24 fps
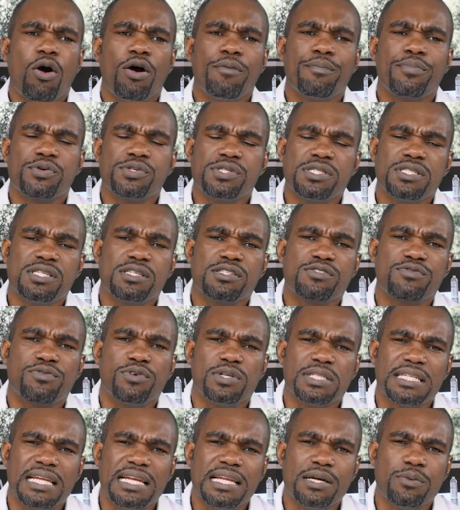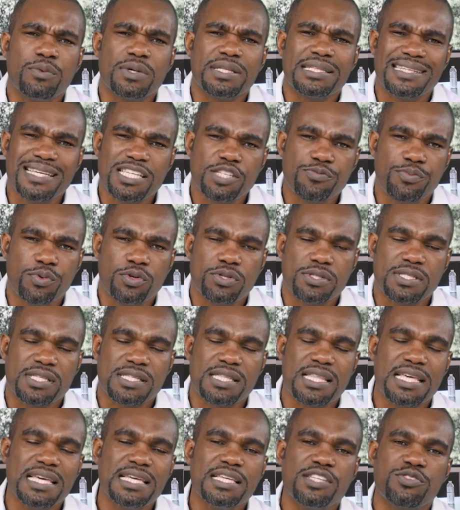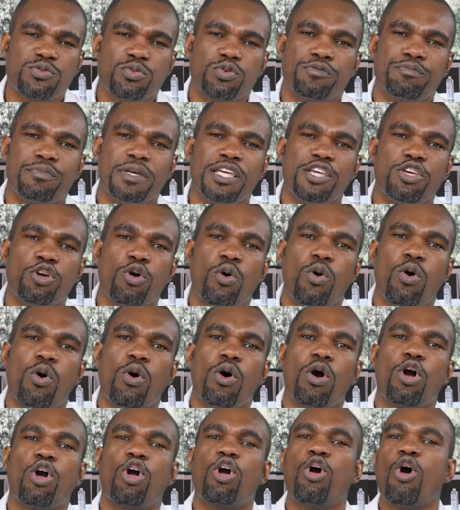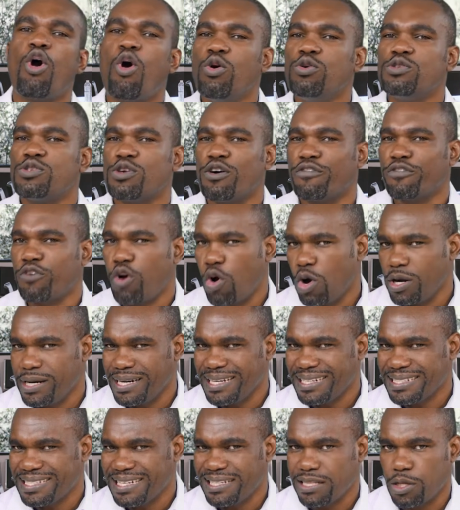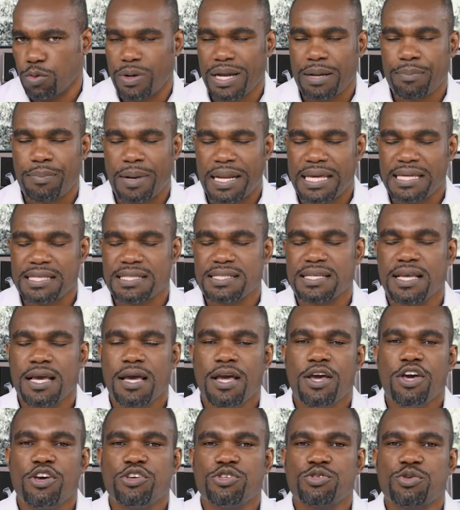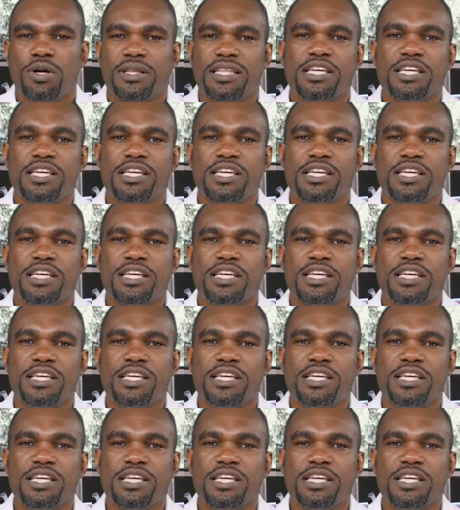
on procedures for dealing with disputes, these would be your codes of conduct in the workplace. So